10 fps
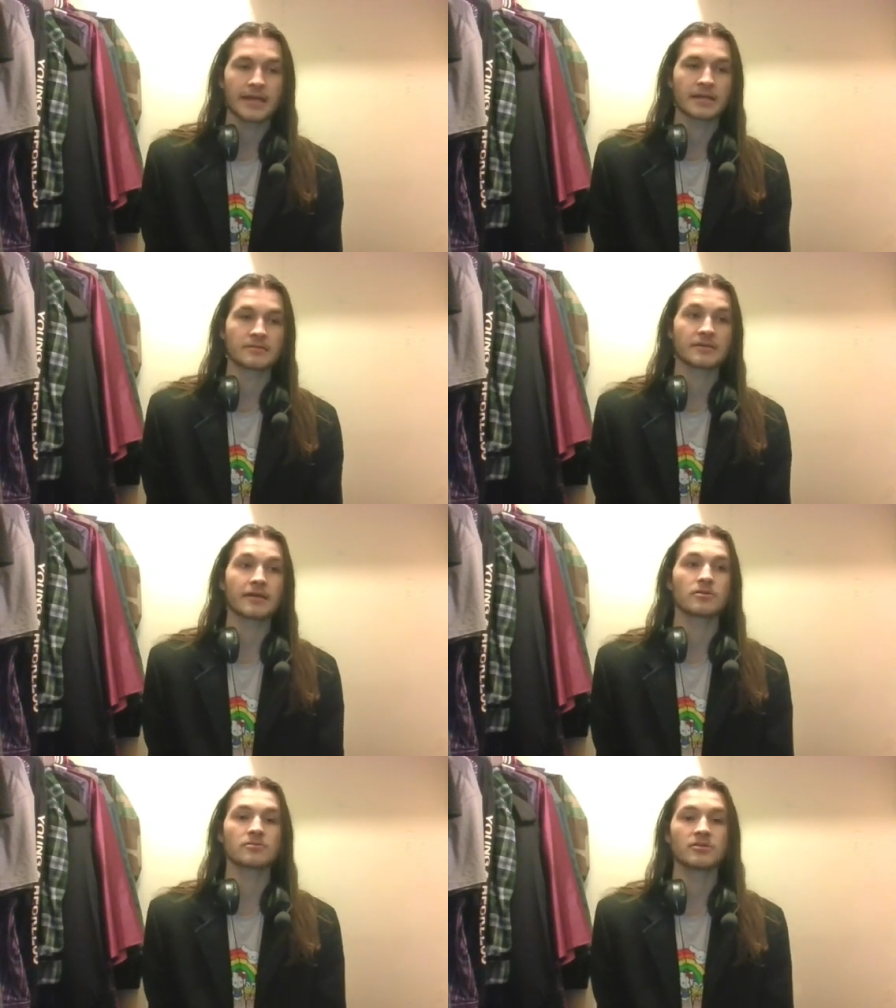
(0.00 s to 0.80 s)
and
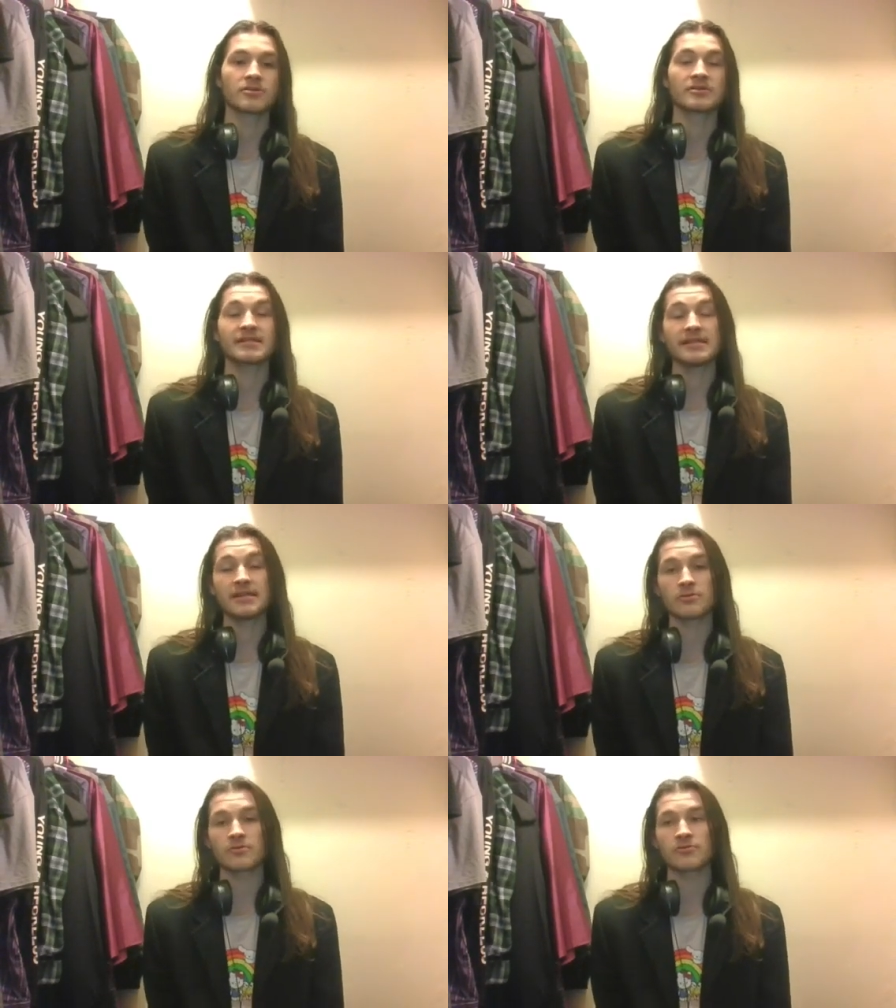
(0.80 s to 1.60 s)
they are learned
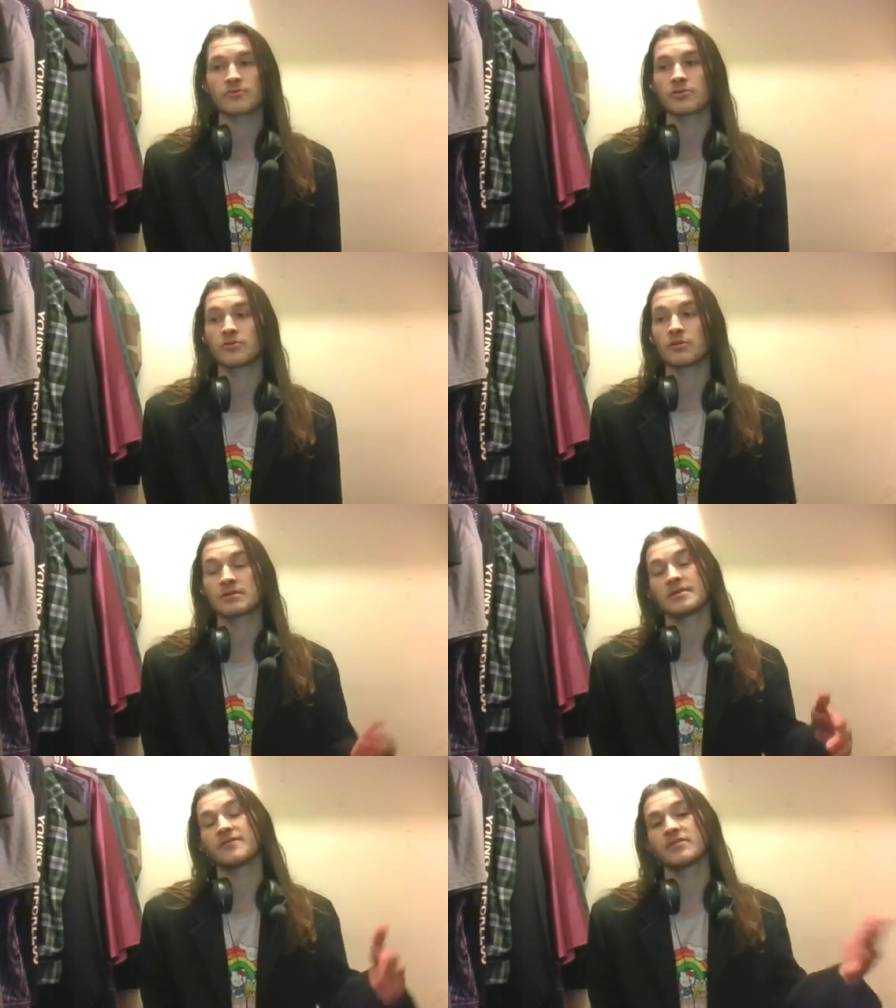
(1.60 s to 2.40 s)
either through
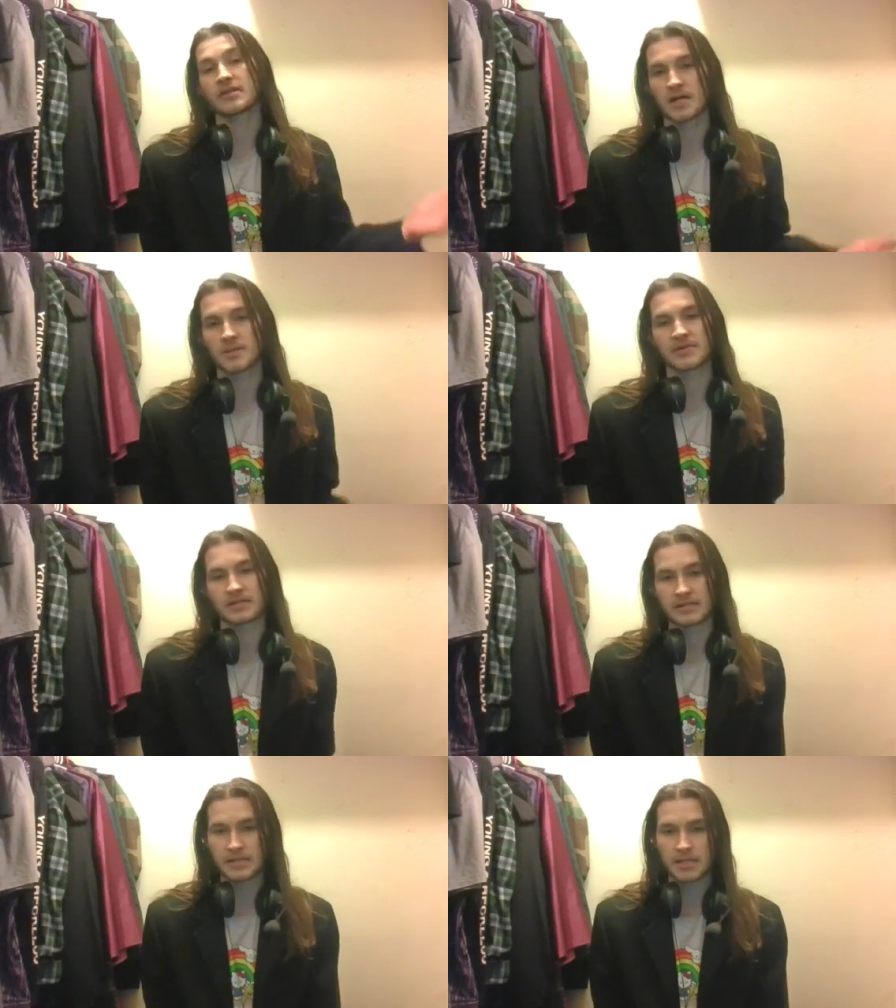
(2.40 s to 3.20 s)
leveling up
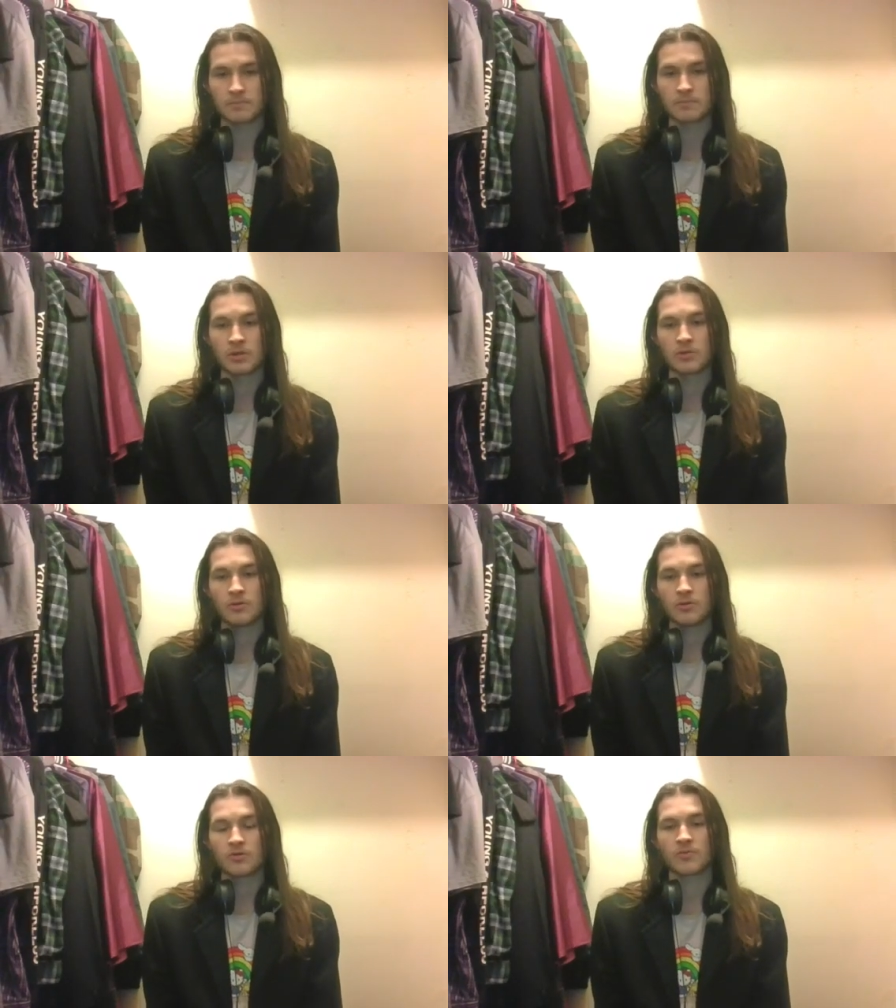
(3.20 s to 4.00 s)
in game
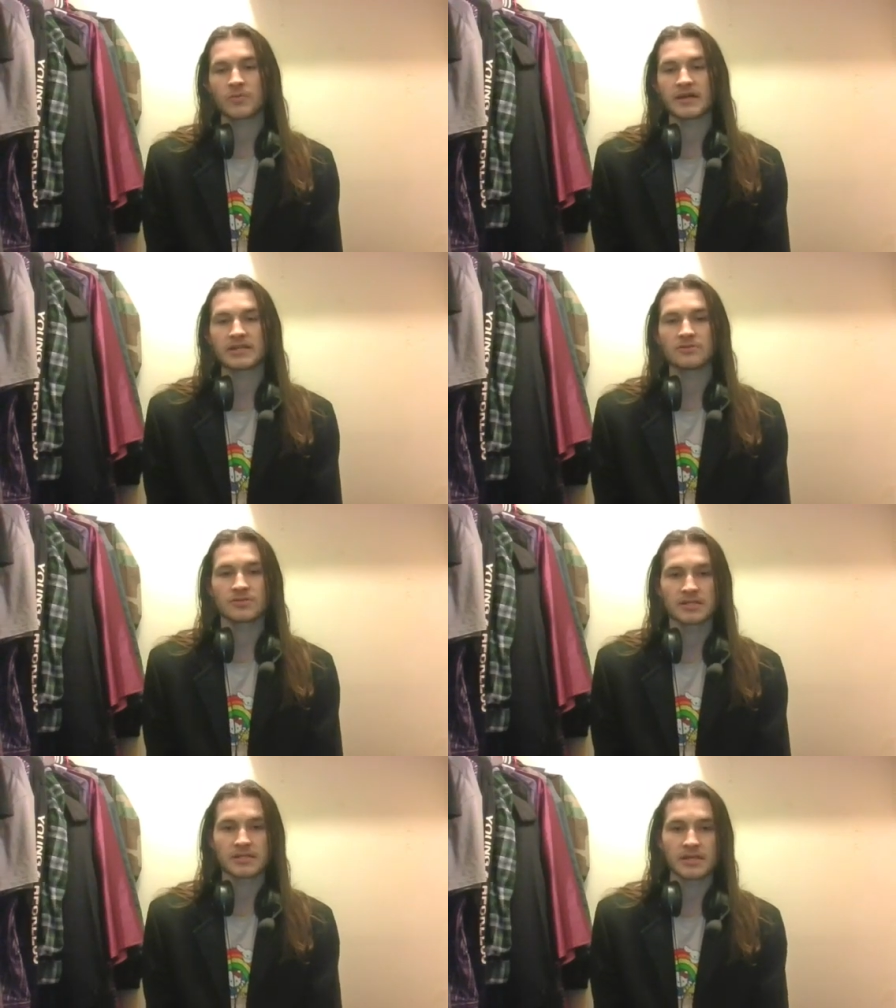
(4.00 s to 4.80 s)
or by
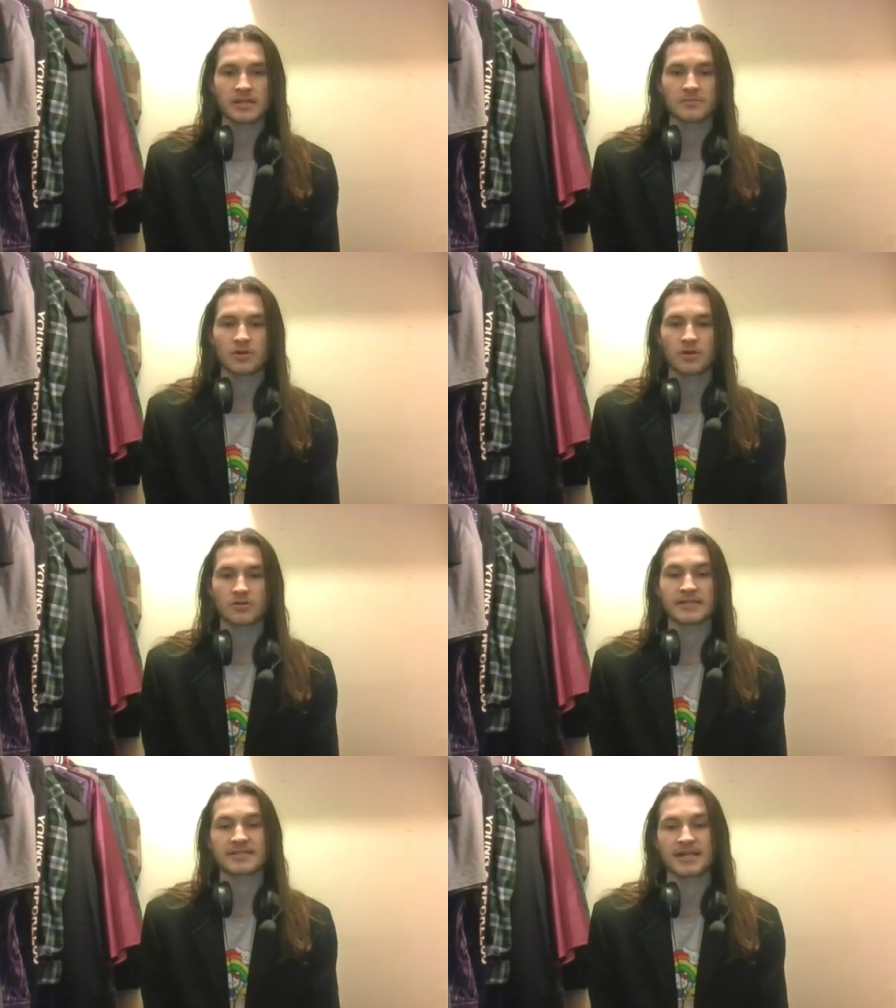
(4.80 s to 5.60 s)
using an item
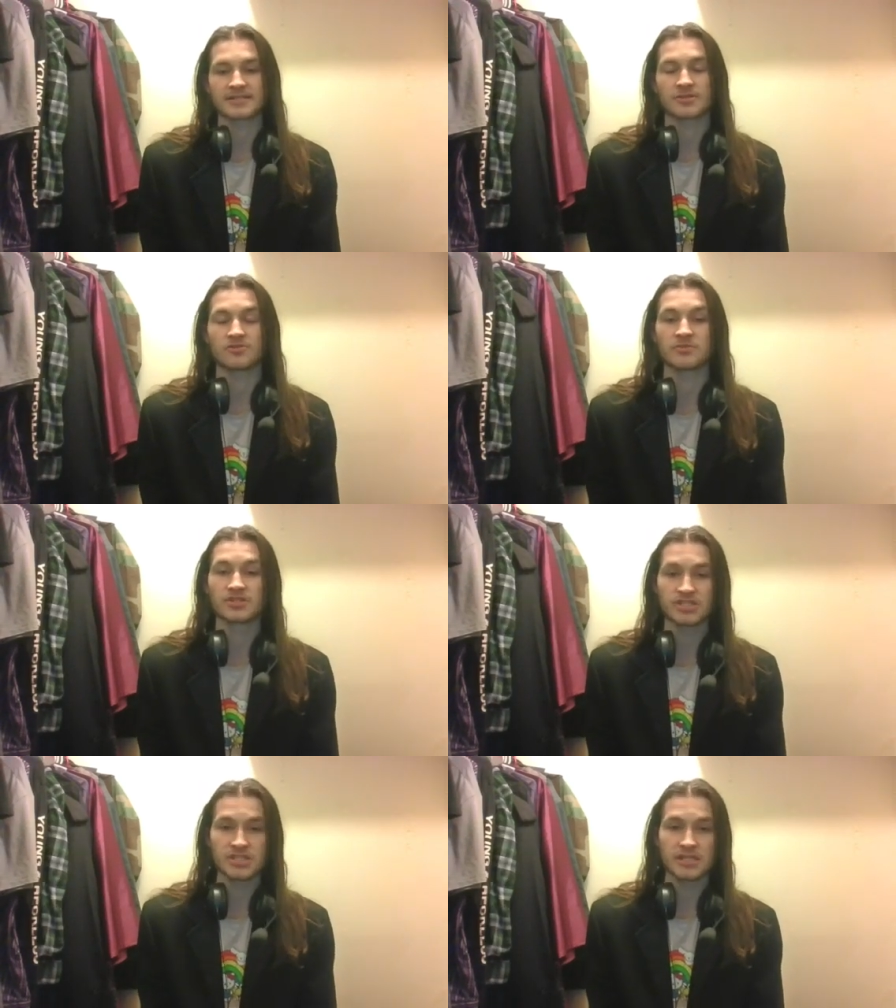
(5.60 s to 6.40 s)
called a technical
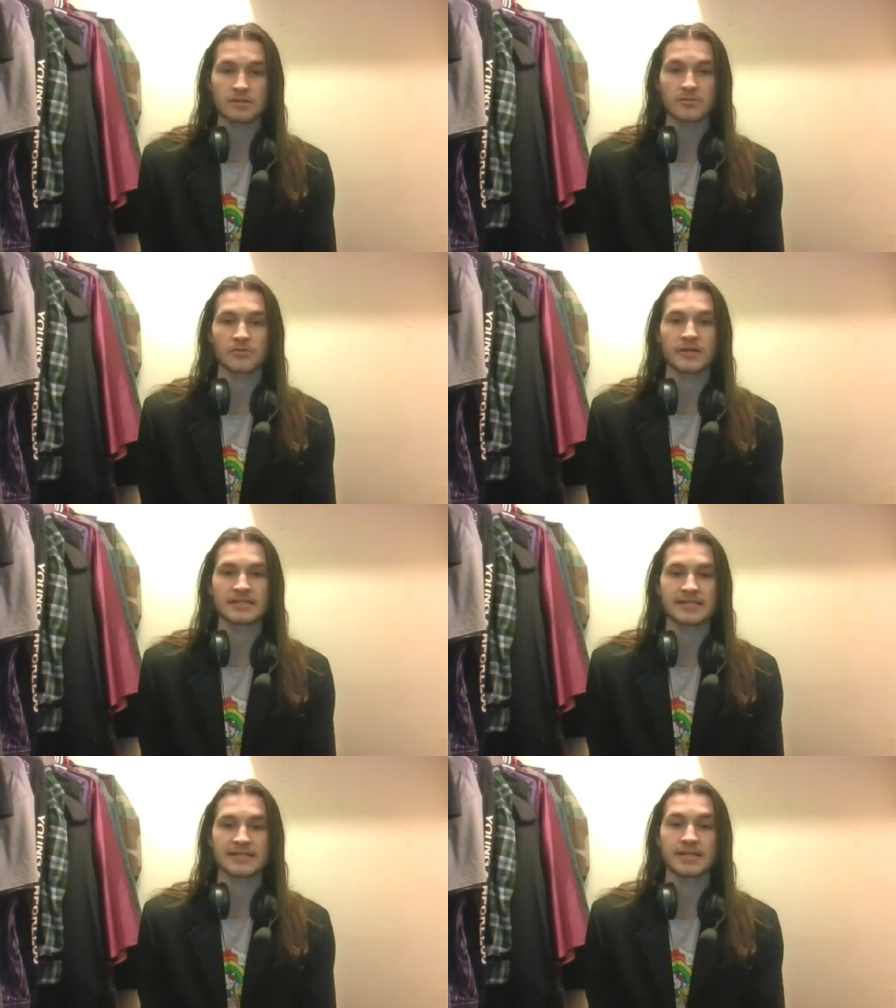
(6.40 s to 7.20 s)
machine, or
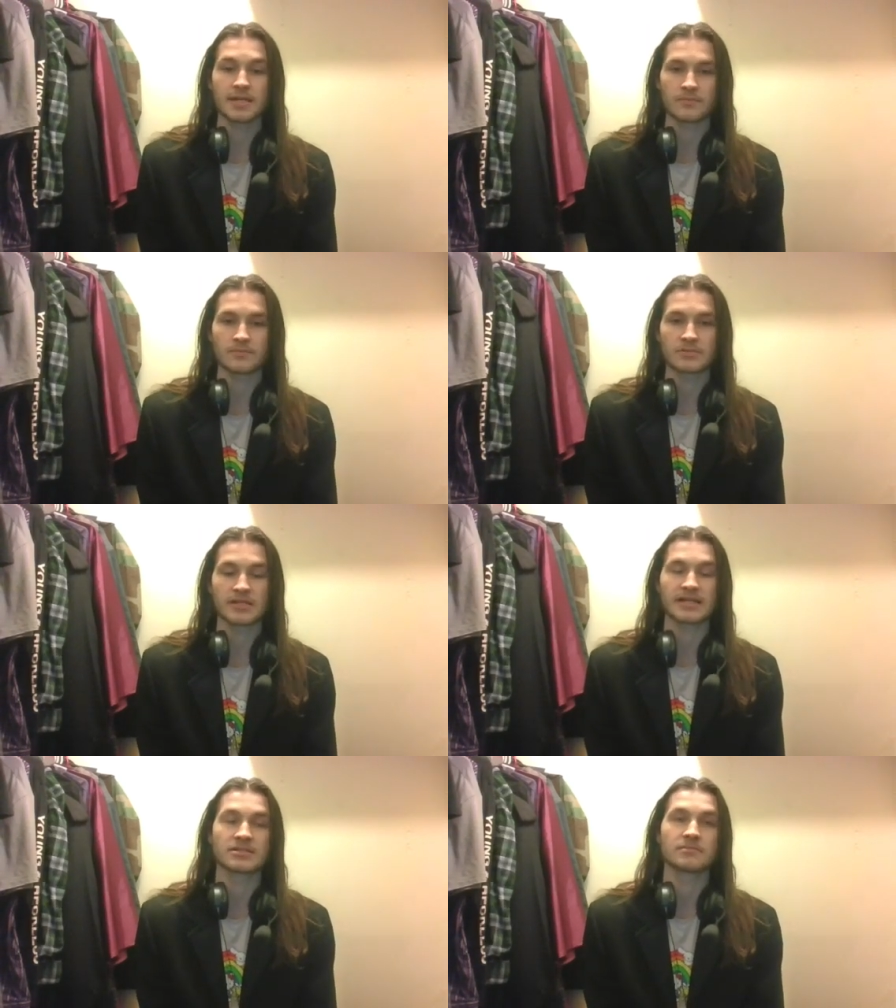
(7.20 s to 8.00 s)
a TM,
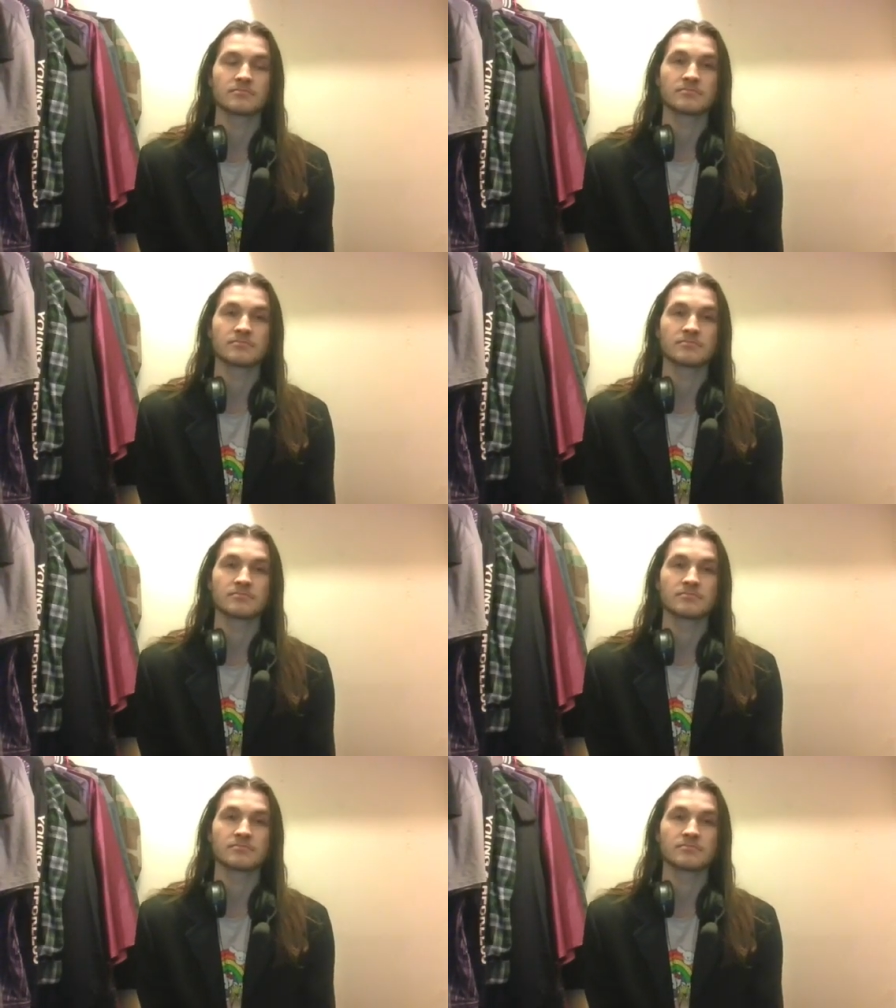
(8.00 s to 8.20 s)
that